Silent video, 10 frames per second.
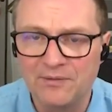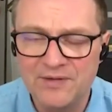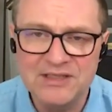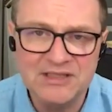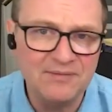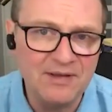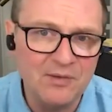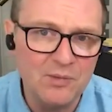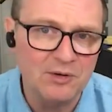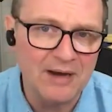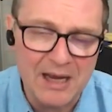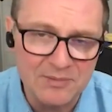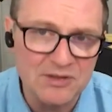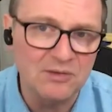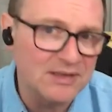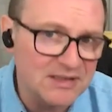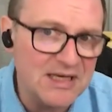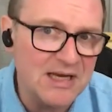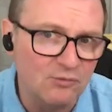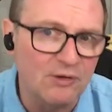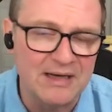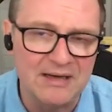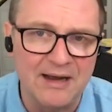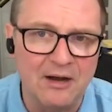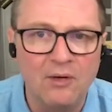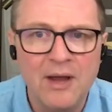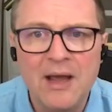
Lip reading: This is something that we are absolutely seeing right now.